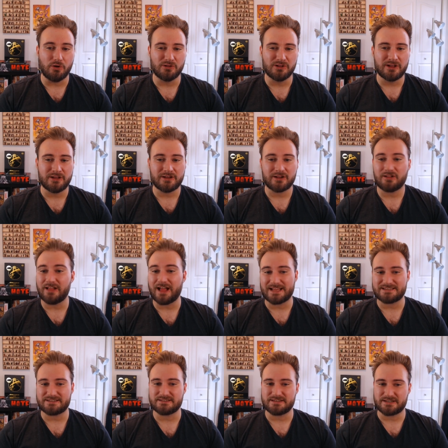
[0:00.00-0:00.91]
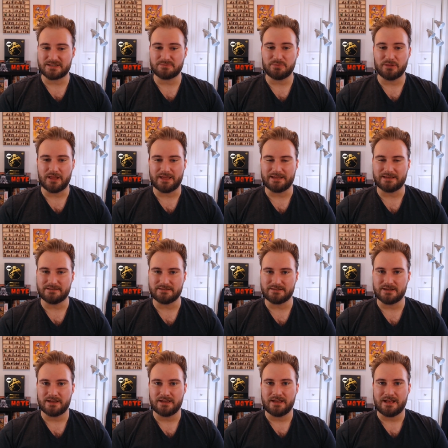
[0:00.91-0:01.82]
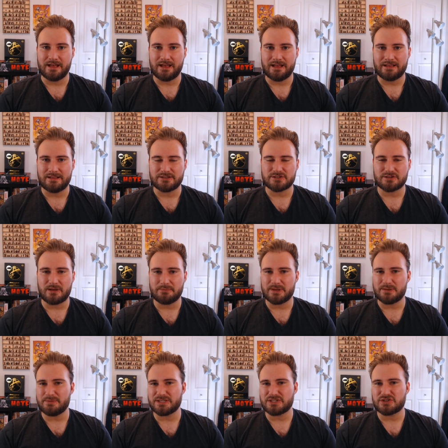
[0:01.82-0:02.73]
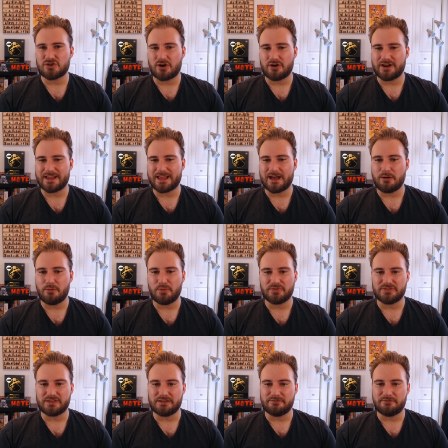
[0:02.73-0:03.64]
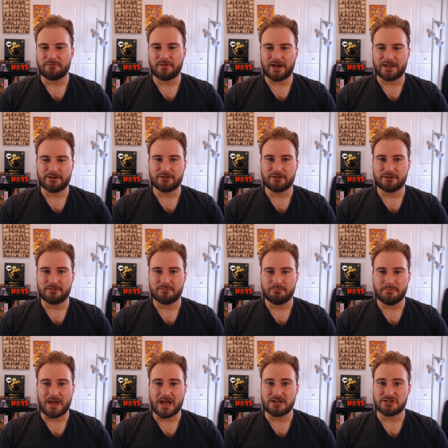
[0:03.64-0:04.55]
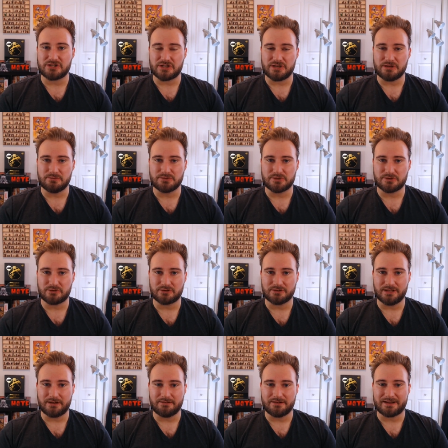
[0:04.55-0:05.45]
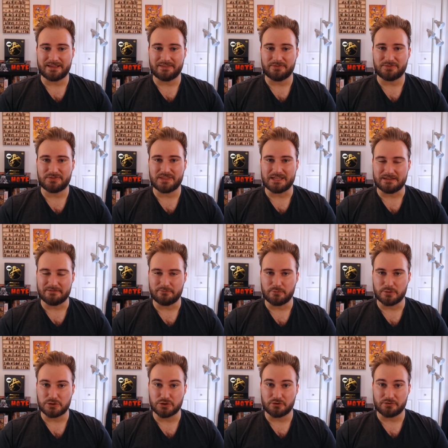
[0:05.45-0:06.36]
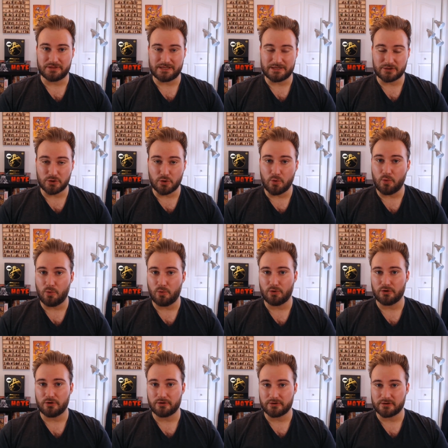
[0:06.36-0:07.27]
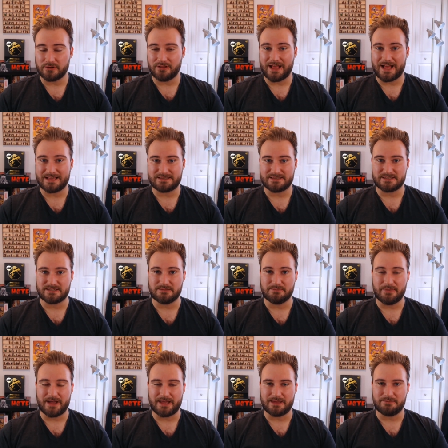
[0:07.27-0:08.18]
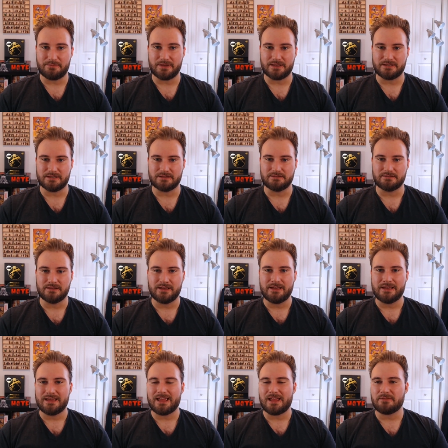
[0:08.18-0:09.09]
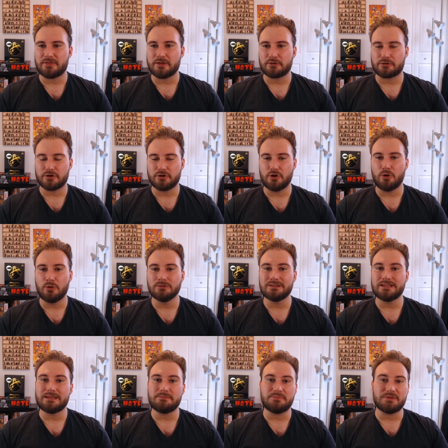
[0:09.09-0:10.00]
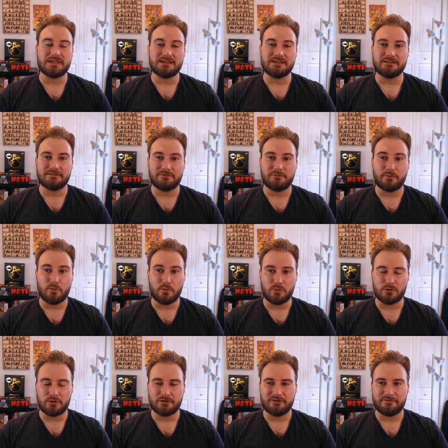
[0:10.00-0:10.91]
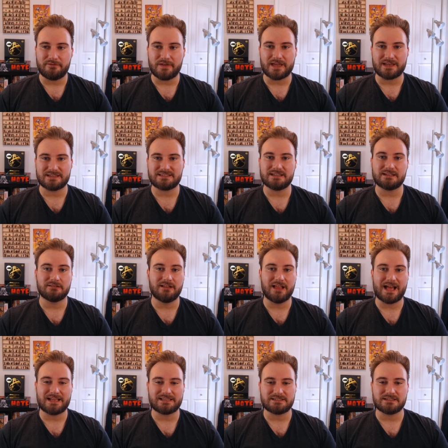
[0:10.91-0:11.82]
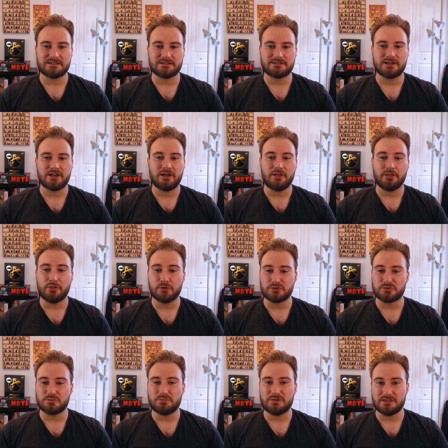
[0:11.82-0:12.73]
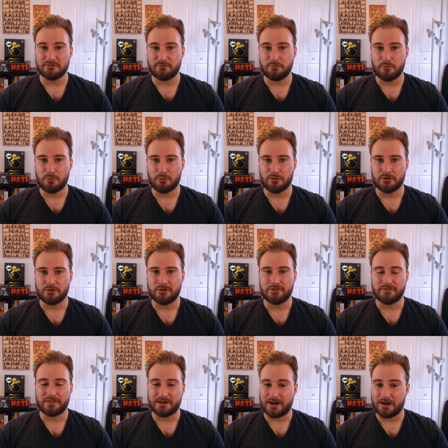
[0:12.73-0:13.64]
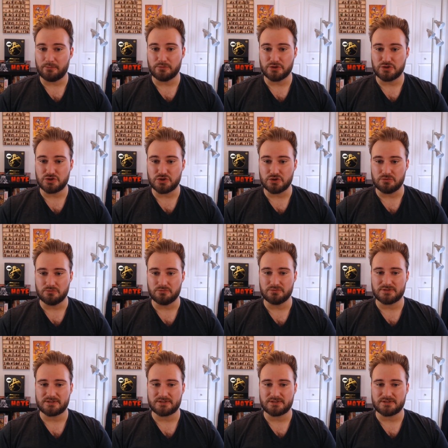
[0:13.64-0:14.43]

Classes Explained. So I'm going to be starting out with the Fighter, Magic User, Cleric, and Thief, which are the core classes in my opinion. If there could only be 4 fantasy classes, those would be the 4 that I would choose.